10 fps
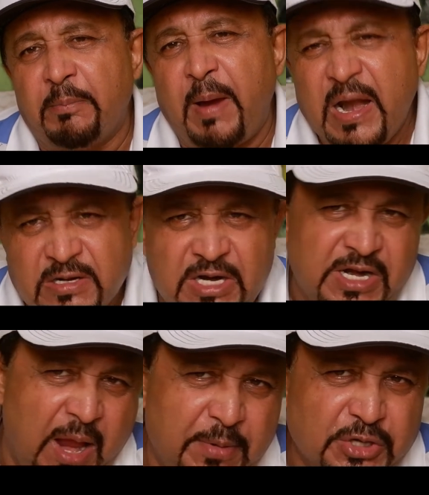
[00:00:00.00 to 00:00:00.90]
badly
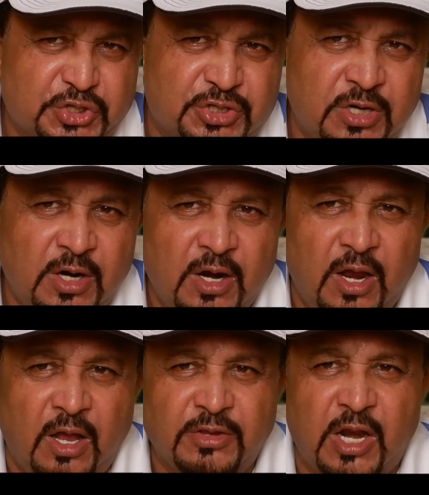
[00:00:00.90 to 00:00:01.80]
damaged
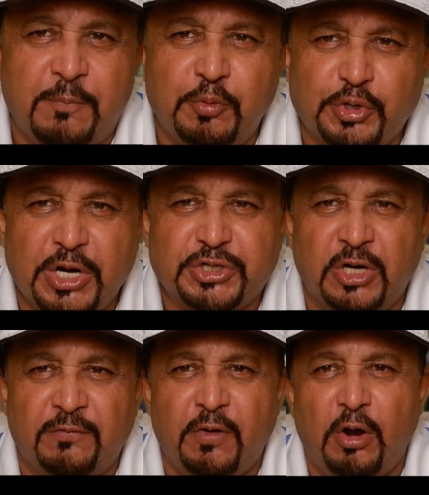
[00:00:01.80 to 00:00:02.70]
the
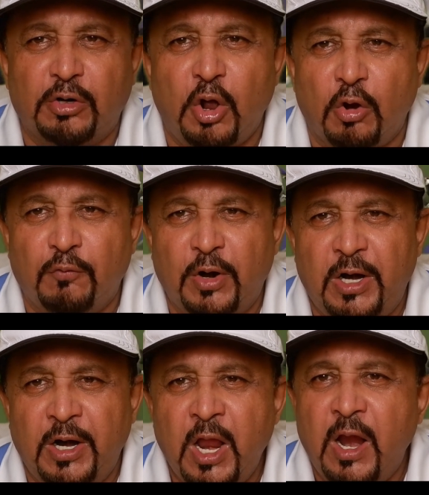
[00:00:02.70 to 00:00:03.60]
reputation of our dog
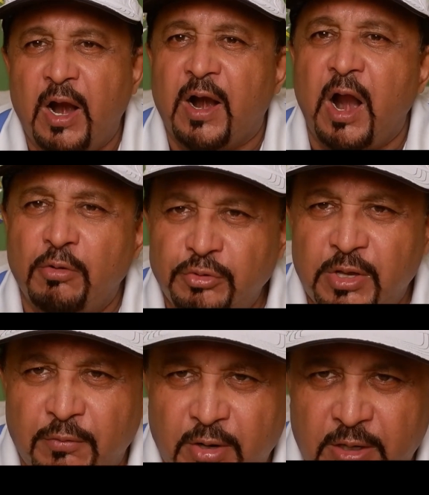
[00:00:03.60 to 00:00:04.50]
world
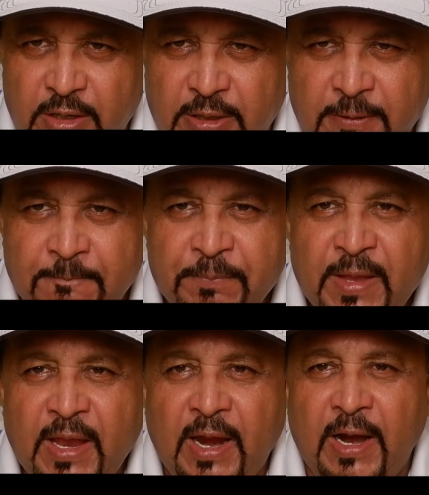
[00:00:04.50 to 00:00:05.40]
around the world.
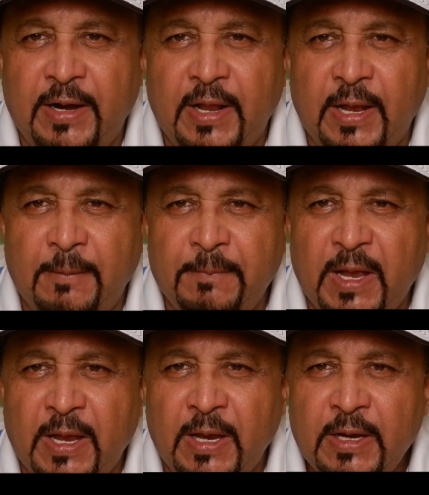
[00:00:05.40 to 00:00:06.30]
And
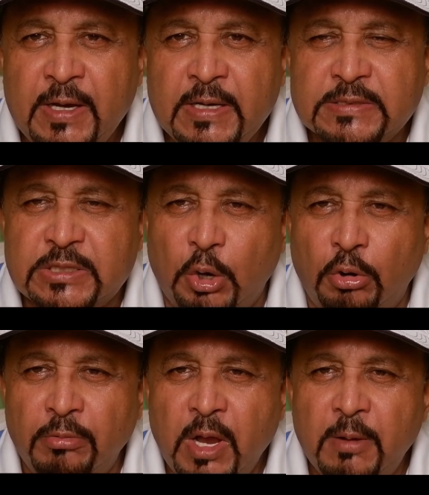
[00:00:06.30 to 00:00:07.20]

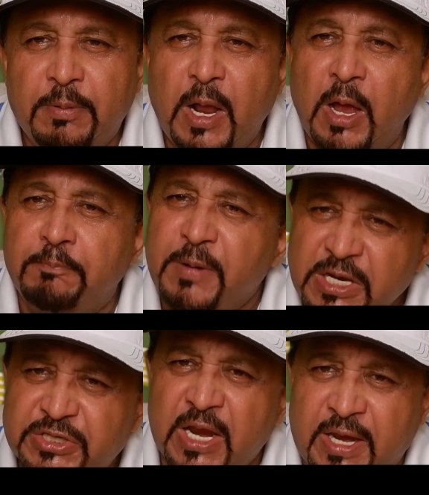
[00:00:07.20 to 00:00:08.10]
so
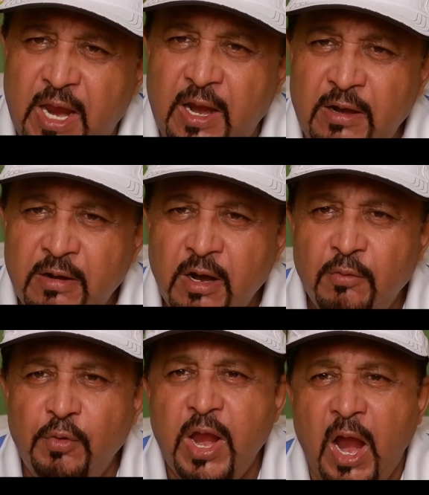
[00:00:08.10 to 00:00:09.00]
please take care.
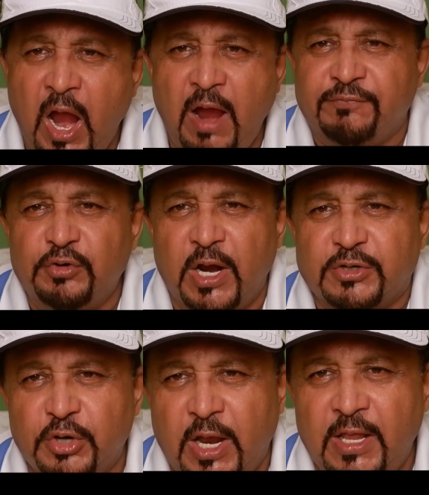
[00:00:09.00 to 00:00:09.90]
We have to
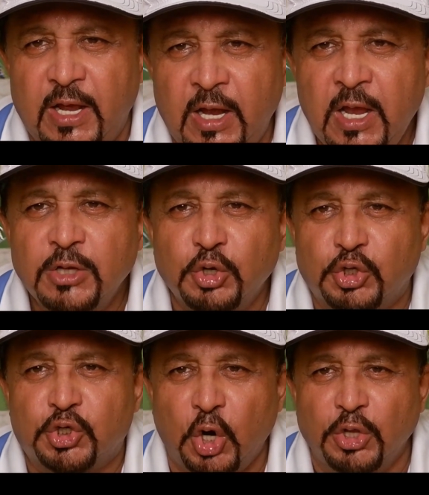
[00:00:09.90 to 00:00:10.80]
get together
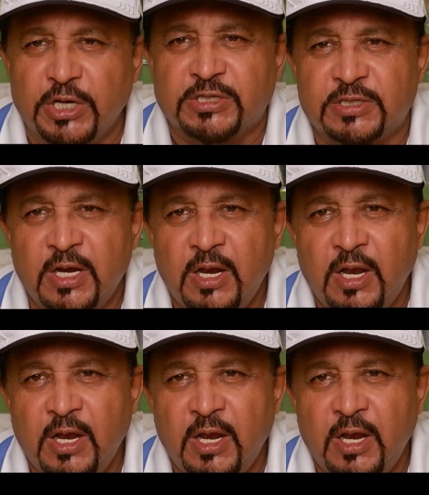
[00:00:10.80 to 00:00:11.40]
to throw this,